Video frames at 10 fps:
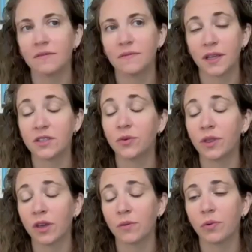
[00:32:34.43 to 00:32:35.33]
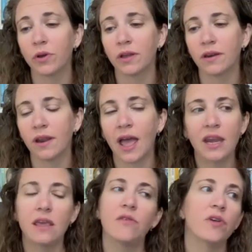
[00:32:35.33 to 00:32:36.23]
that's a really good point.
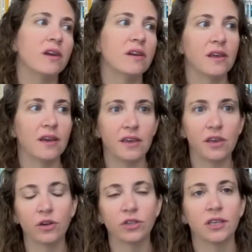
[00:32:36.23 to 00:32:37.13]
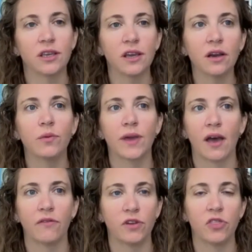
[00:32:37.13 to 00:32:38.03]
And even year to year, we
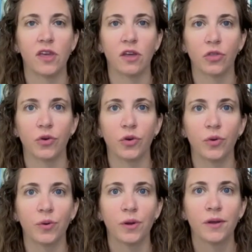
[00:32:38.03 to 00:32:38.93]
have to think through.